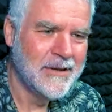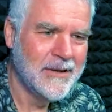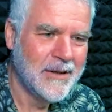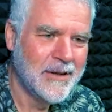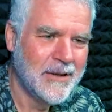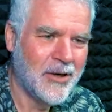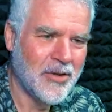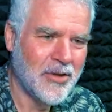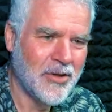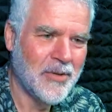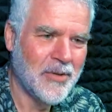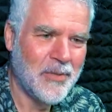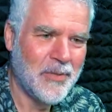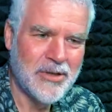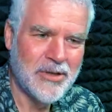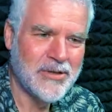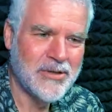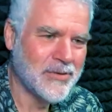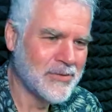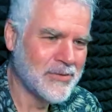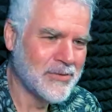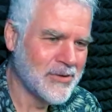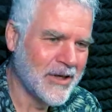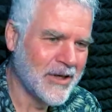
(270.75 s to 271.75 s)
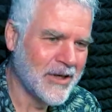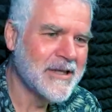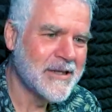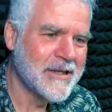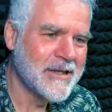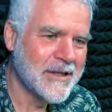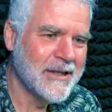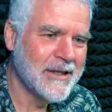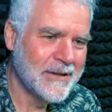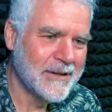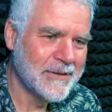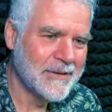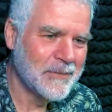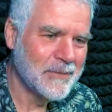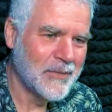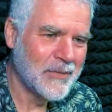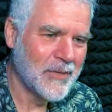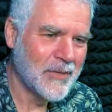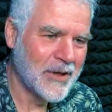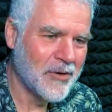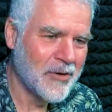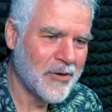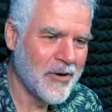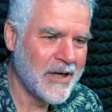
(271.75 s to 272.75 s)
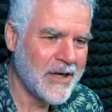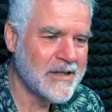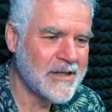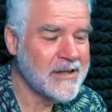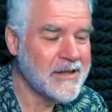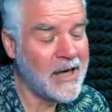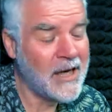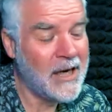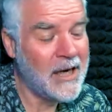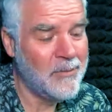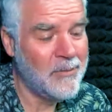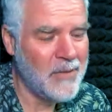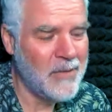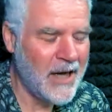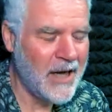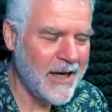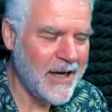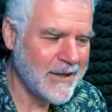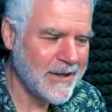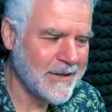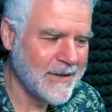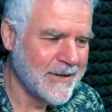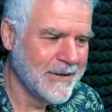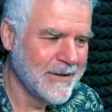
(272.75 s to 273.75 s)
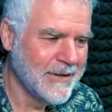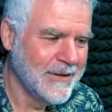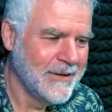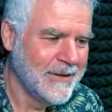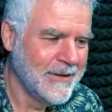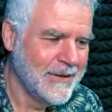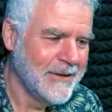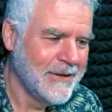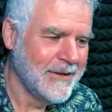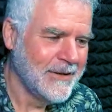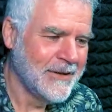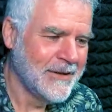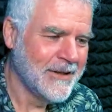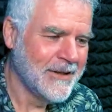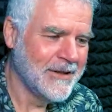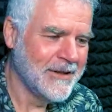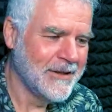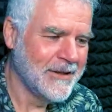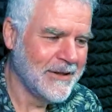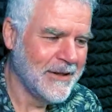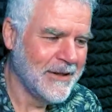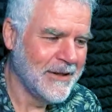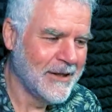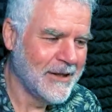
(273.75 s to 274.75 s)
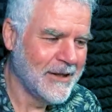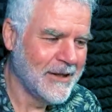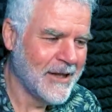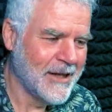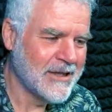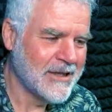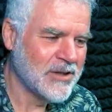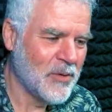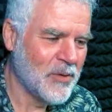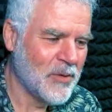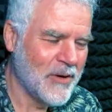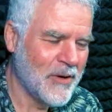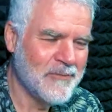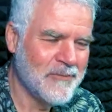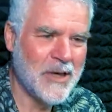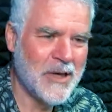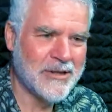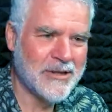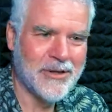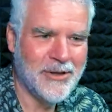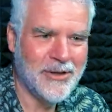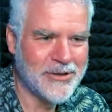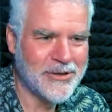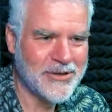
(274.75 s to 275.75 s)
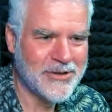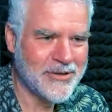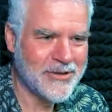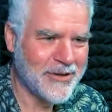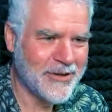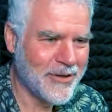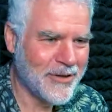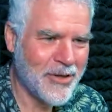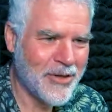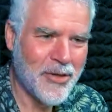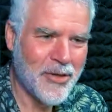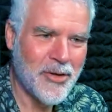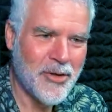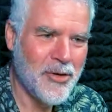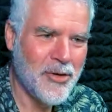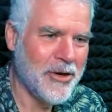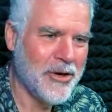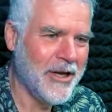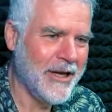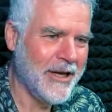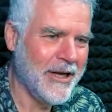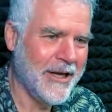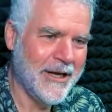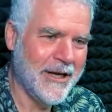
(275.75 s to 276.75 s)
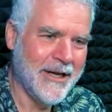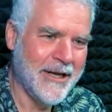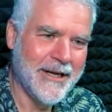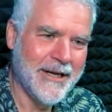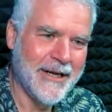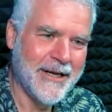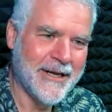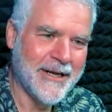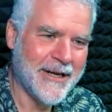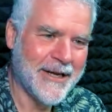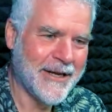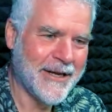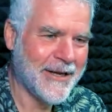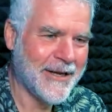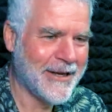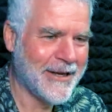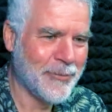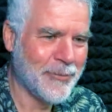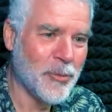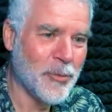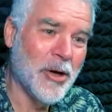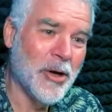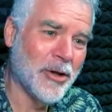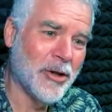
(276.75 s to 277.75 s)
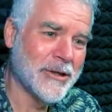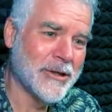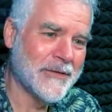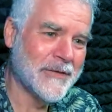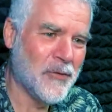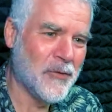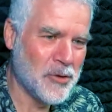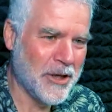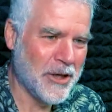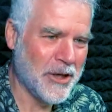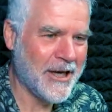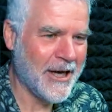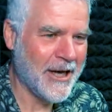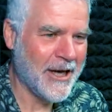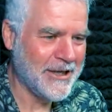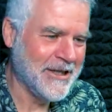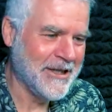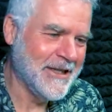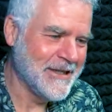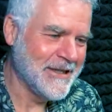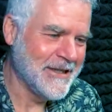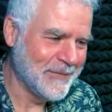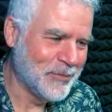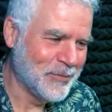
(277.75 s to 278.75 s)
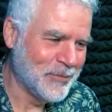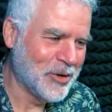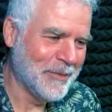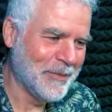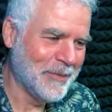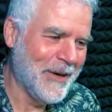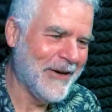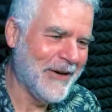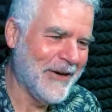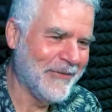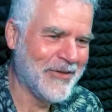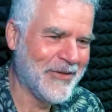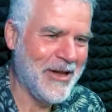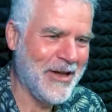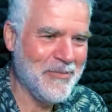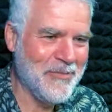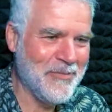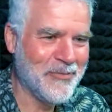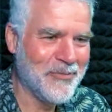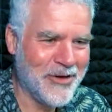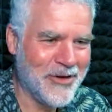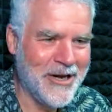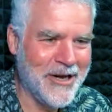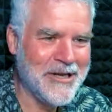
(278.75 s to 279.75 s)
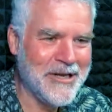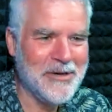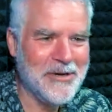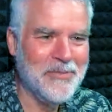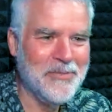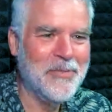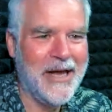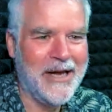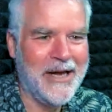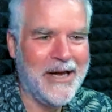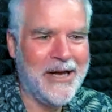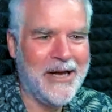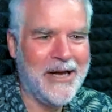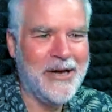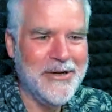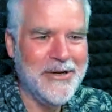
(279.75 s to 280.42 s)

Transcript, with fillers: on the personal sides the the greatest. Um, and the, in the last 12 months lost 30, well, lost 40 kgs and put about 10, 10 of them back on.